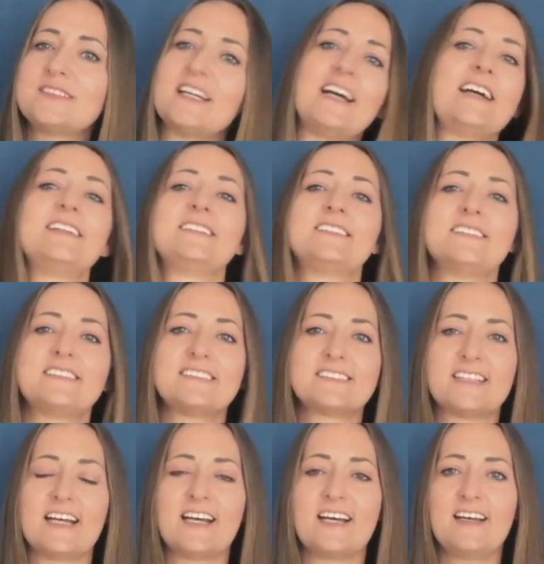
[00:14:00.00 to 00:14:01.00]
and this
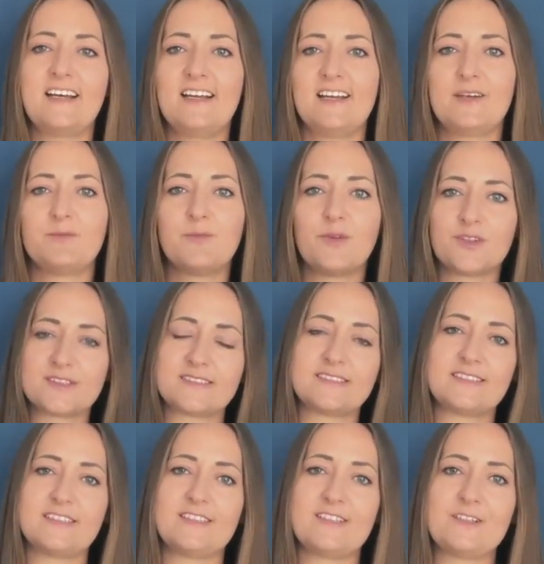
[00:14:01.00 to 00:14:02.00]
is the
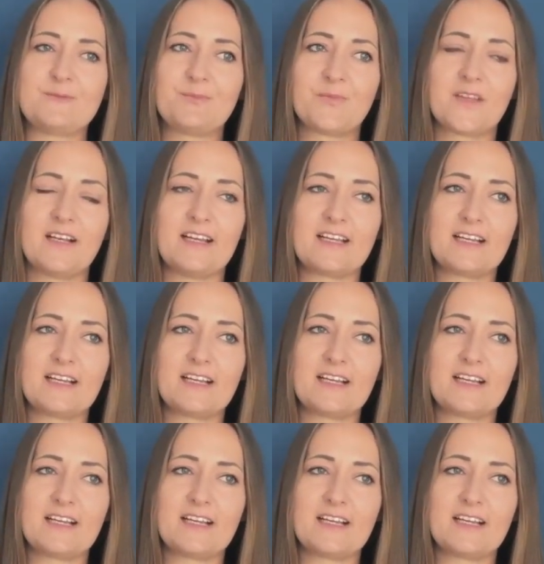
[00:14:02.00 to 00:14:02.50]
most the